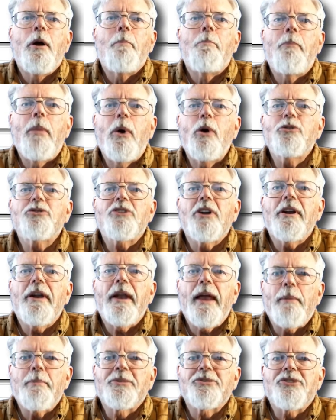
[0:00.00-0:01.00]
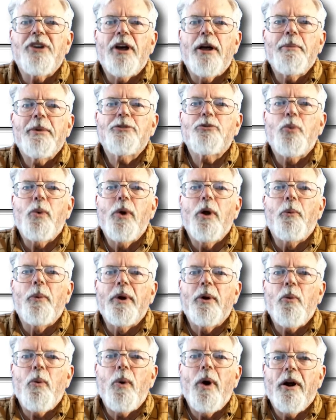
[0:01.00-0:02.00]
Most lab assignments will
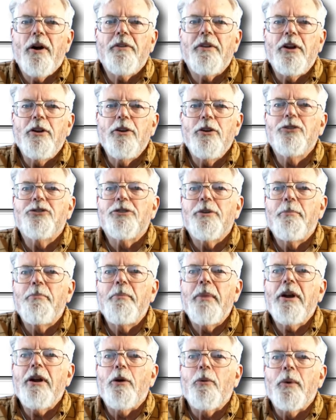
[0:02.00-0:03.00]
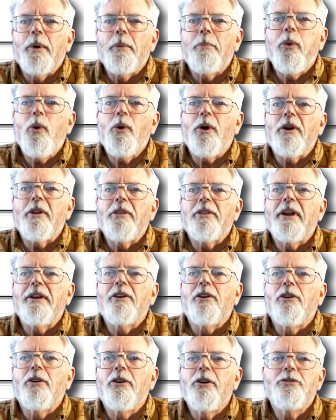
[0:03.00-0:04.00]
require that you submit a report that
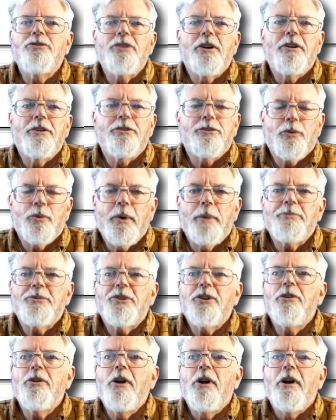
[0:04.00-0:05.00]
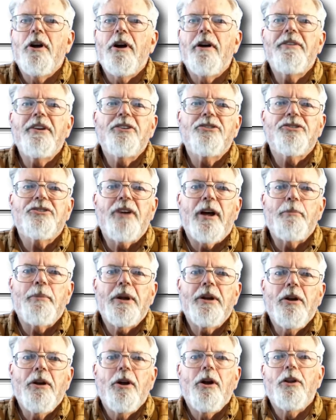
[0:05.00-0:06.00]
includes a description of the
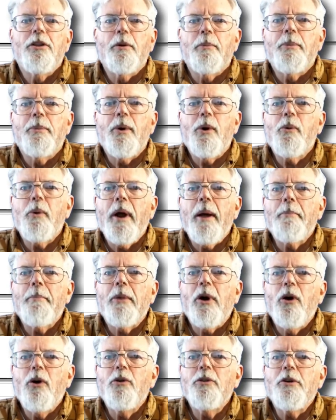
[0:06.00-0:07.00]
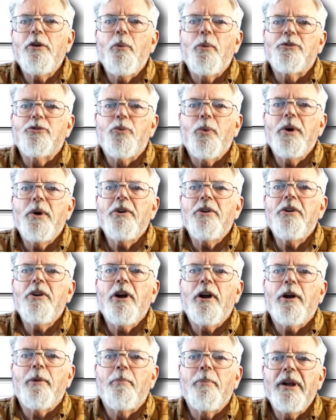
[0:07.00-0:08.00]
assignment, the program code that was written to
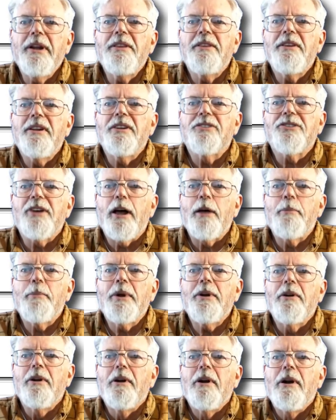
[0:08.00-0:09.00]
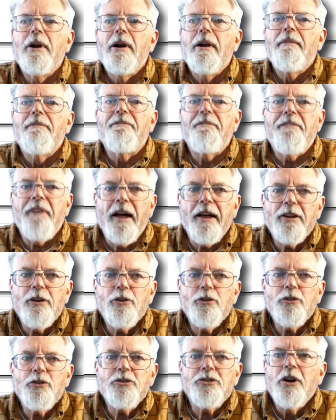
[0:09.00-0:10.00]
complete the assignment,
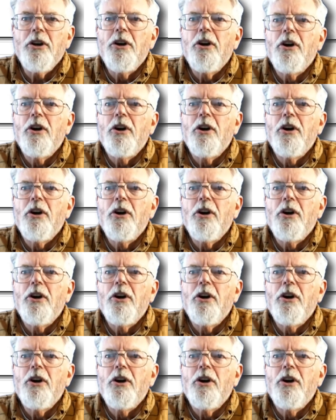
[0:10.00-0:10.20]
values